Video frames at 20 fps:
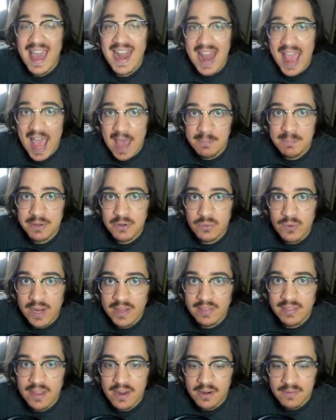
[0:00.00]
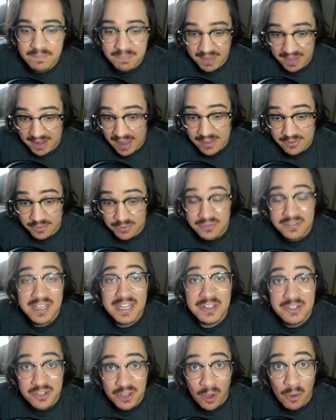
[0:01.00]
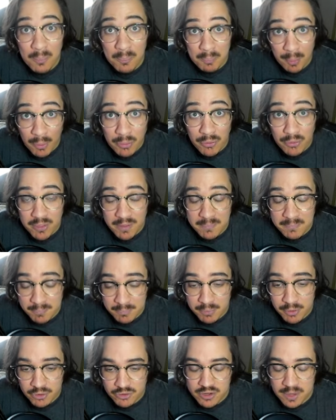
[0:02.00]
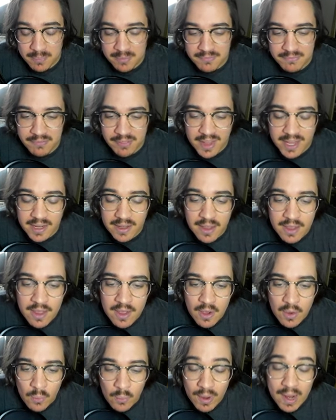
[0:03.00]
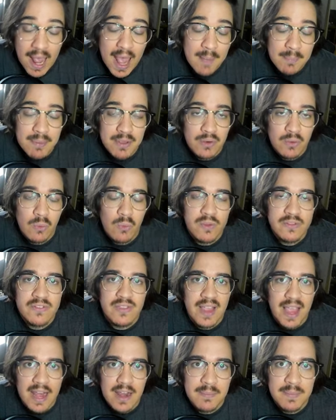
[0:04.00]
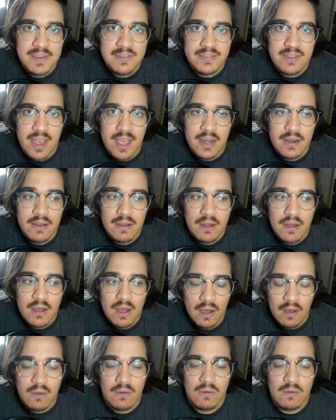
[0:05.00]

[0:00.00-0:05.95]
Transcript: happened right there, and as you see, both of them push up and flank. What happened was the enemy said, oh,